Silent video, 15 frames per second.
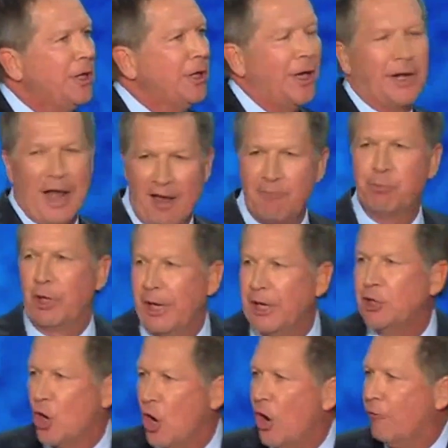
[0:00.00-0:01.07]
And I've
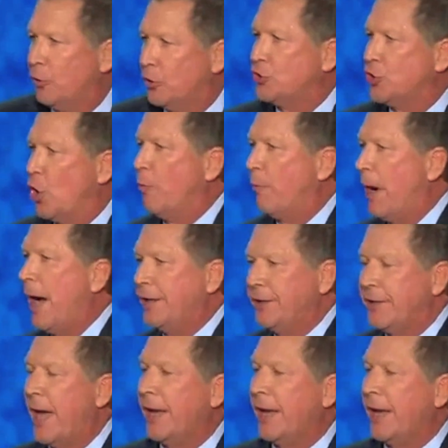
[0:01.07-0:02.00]
played golf with Joe Biden.